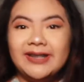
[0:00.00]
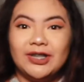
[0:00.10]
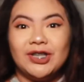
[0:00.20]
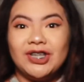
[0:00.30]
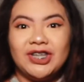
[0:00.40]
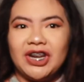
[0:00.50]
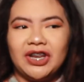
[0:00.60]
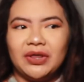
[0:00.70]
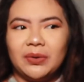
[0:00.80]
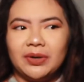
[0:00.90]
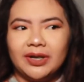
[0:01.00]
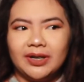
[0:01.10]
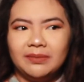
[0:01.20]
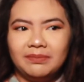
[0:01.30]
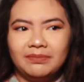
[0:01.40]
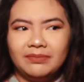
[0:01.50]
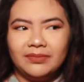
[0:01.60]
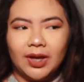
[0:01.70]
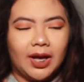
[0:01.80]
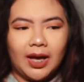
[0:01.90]
just sitting in the corner
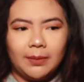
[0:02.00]
looking